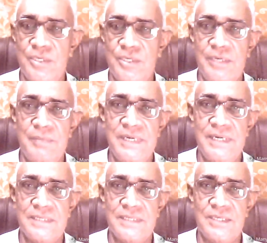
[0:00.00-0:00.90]
treatment
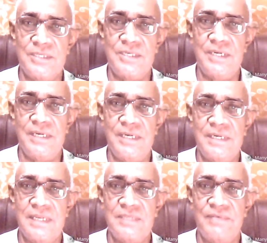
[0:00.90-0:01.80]
and surgery
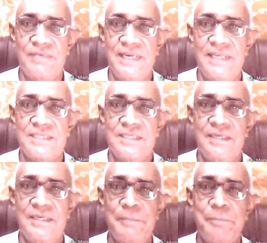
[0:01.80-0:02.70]
details when
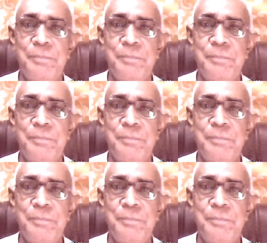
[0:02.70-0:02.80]
necessary